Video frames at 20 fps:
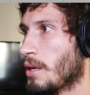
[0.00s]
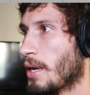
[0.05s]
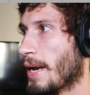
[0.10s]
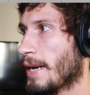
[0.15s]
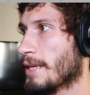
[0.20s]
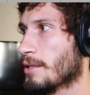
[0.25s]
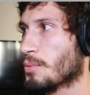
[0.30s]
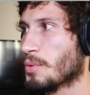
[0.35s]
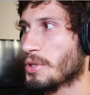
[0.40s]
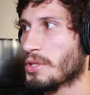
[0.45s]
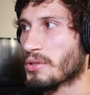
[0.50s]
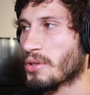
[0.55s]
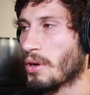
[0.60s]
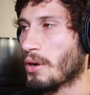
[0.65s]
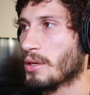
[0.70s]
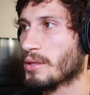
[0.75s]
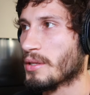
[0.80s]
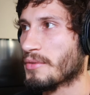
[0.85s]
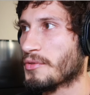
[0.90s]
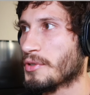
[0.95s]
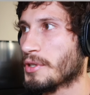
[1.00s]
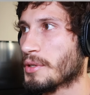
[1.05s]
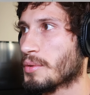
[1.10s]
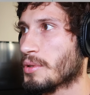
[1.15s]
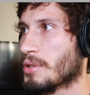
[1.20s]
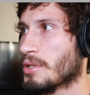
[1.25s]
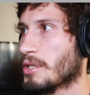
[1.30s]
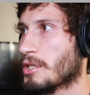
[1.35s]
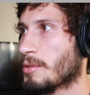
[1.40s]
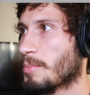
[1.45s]
As we saw in the
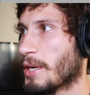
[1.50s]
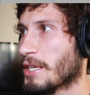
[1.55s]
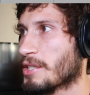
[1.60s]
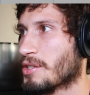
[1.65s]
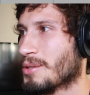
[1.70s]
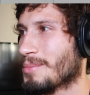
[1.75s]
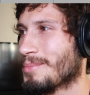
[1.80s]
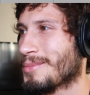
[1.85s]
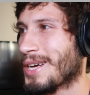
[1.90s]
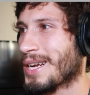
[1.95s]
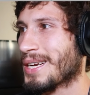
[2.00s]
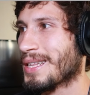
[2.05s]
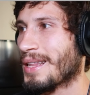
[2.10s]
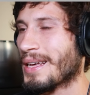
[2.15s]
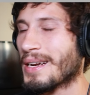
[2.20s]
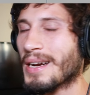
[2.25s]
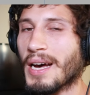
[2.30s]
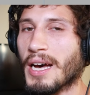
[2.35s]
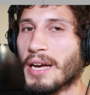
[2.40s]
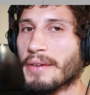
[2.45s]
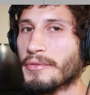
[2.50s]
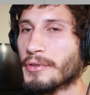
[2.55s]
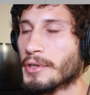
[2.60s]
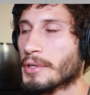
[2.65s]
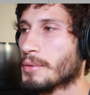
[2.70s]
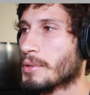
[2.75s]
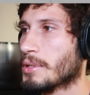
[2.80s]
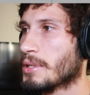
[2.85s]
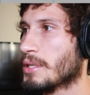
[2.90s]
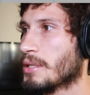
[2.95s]
frequency spectrum, not a lot of high
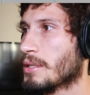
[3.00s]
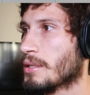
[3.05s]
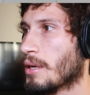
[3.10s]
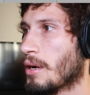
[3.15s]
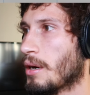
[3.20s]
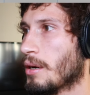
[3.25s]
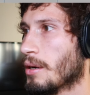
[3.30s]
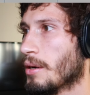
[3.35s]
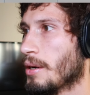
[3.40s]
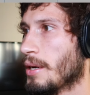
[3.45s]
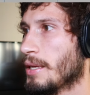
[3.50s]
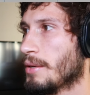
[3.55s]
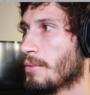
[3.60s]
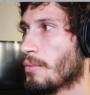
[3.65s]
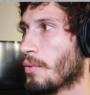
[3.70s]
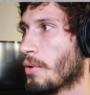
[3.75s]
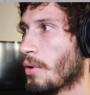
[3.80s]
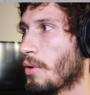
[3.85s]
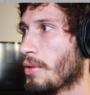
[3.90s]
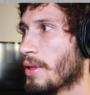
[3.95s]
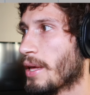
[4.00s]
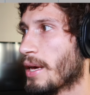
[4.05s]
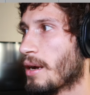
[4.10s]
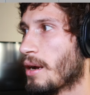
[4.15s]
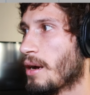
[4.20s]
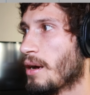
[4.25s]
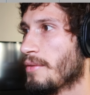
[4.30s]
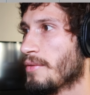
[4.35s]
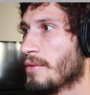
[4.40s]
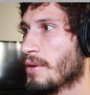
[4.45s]
frequencies. I'll go ahead and roll that
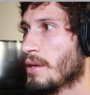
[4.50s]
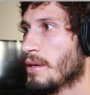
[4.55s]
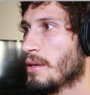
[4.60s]
off.